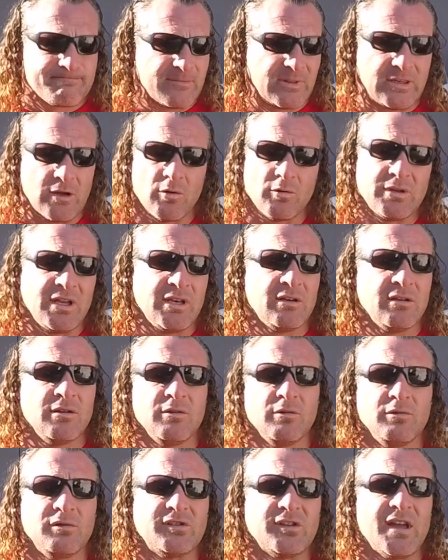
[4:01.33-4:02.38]
Don't need a
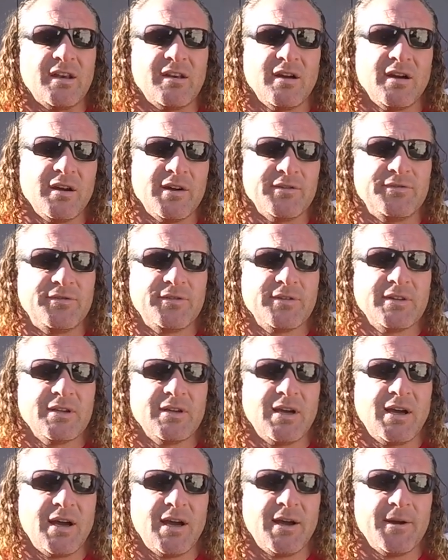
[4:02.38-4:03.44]
new set of
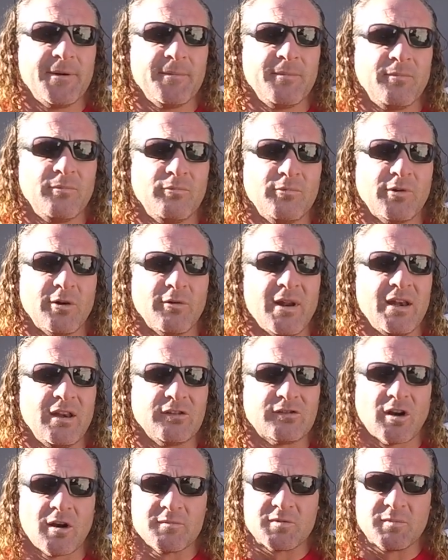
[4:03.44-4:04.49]
rear
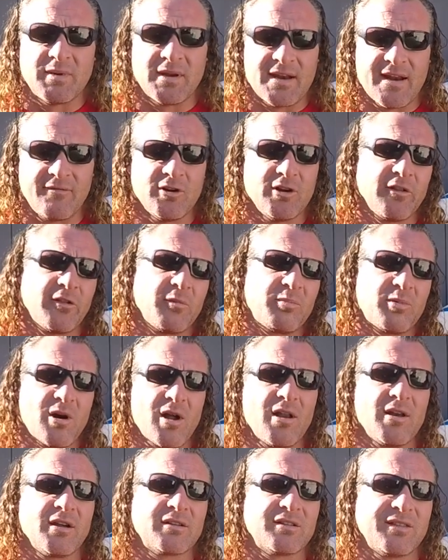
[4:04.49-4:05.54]
radius arms, but every other
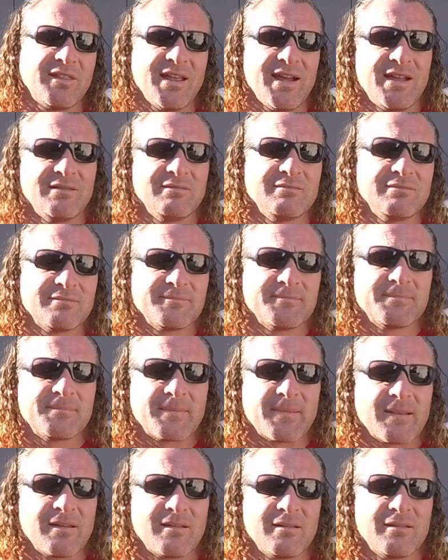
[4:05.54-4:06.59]
product that
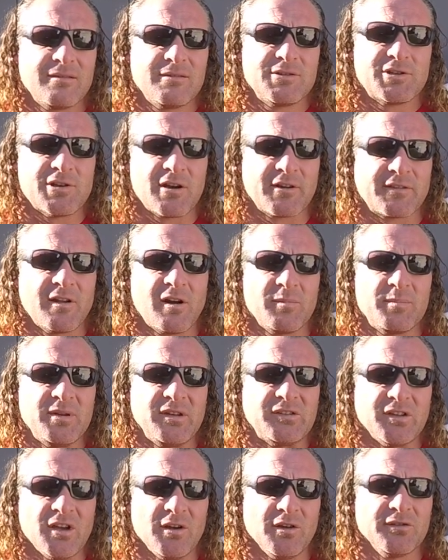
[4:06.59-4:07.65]
Shock Therapy
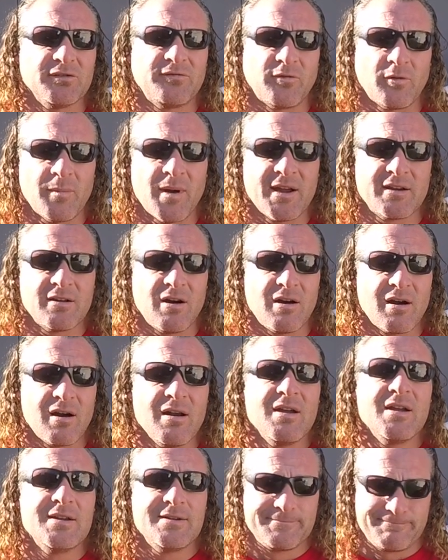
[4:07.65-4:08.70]
sells for my car
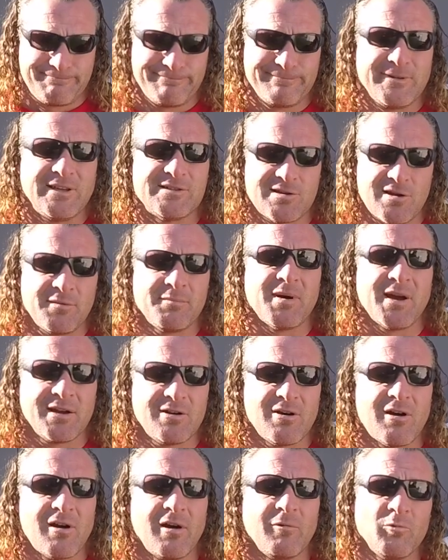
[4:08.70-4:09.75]
is on my
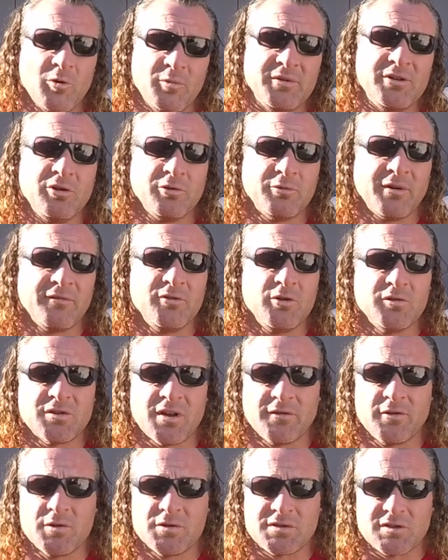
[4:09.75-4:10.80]
car, and we'll be doing reviews
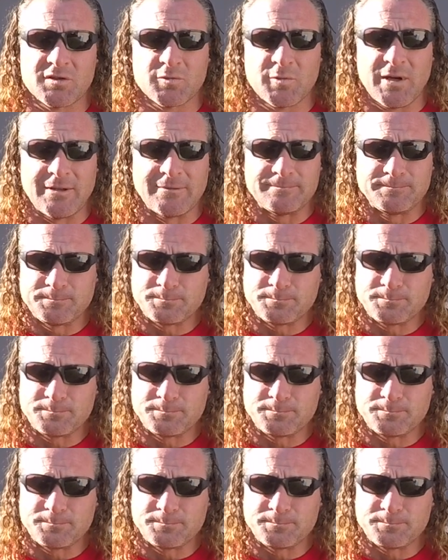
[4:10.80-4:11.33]
on those as well.